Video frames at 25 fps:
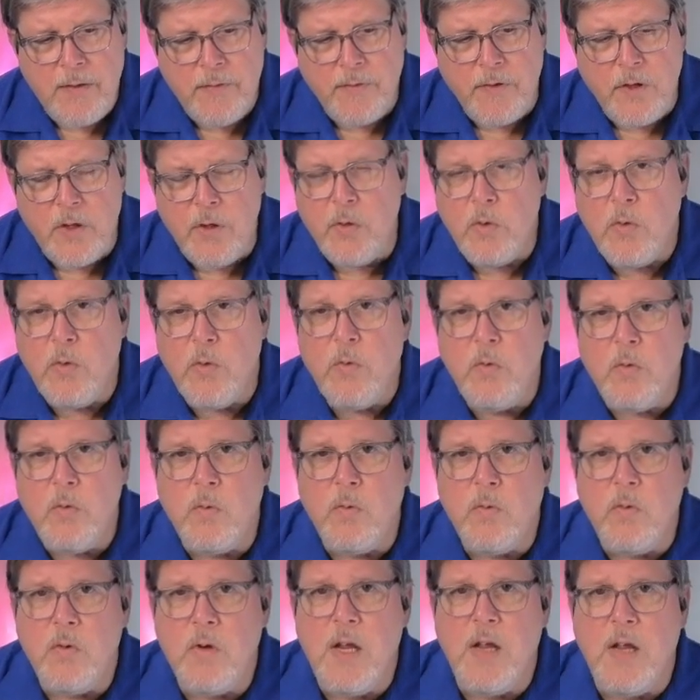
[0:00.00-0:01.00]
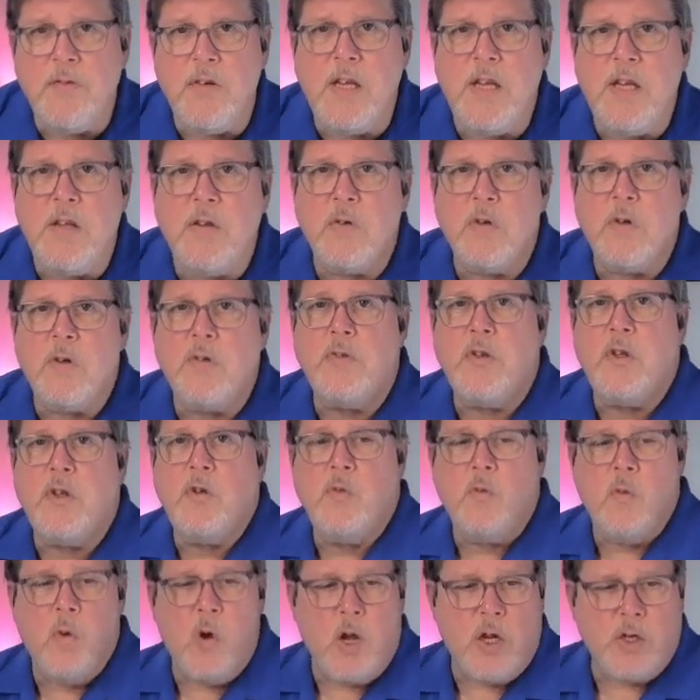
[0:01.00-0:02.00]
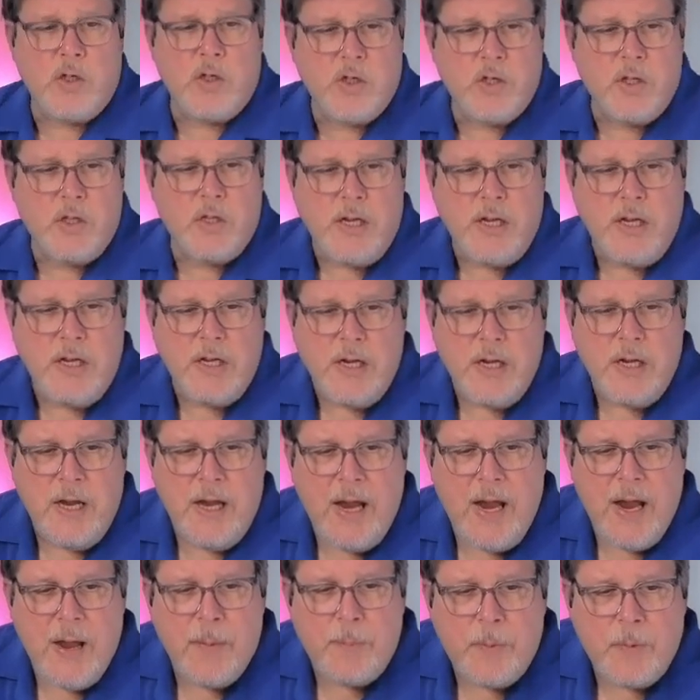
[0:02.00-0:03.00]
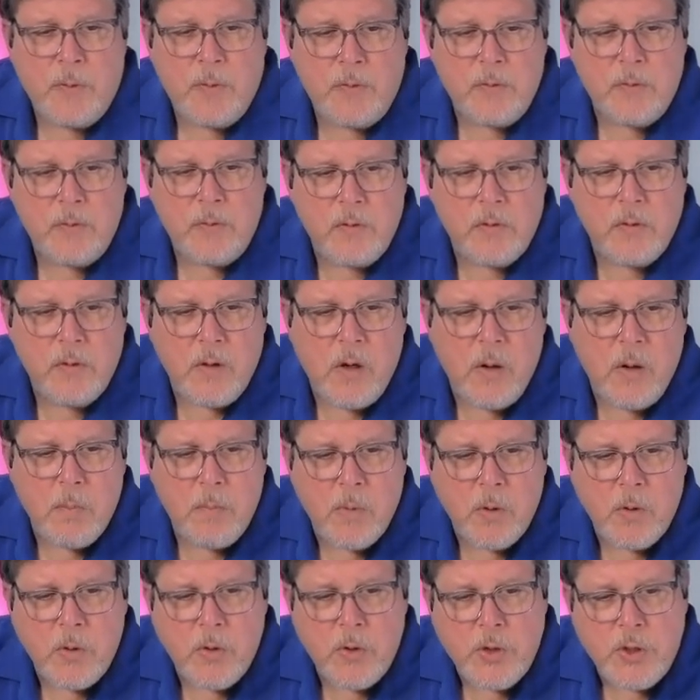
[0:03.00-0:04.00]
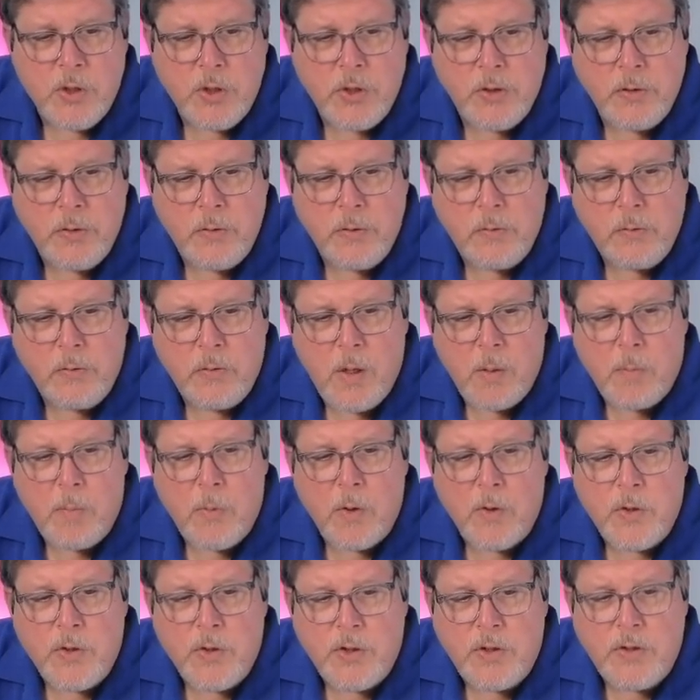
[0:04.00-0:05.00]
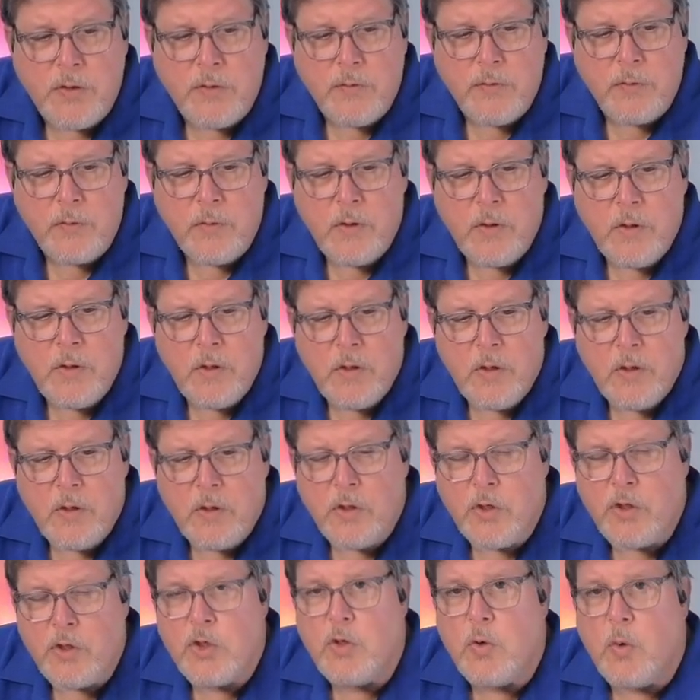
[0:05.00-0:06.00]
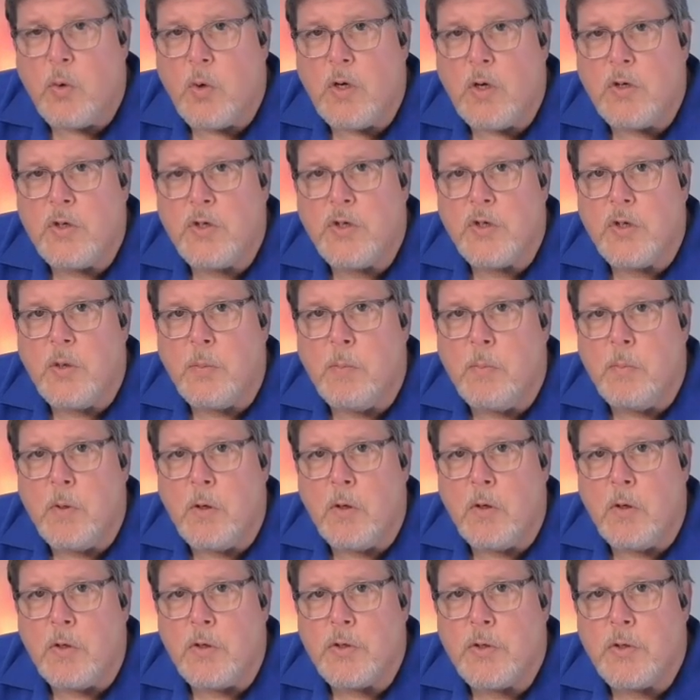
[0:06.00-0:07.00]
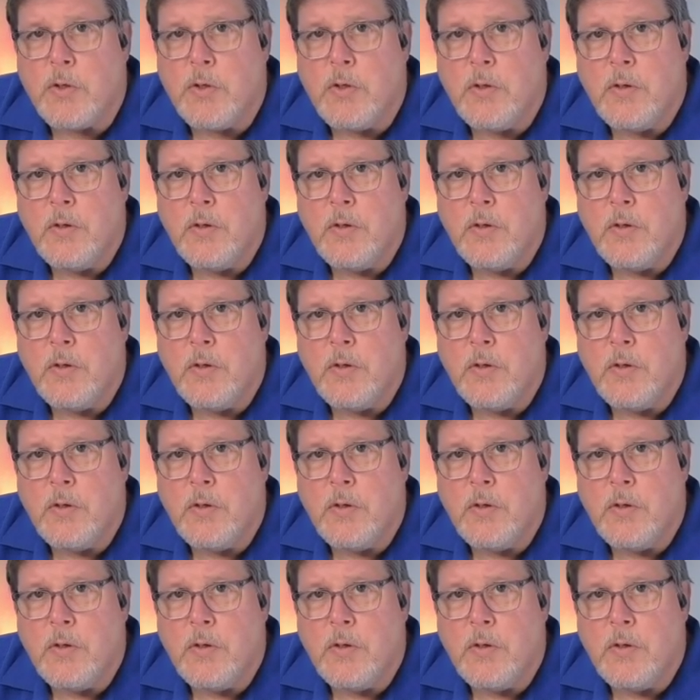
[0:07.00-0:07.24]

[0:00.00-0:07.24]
either of you watched the Apple immersive short Submerged?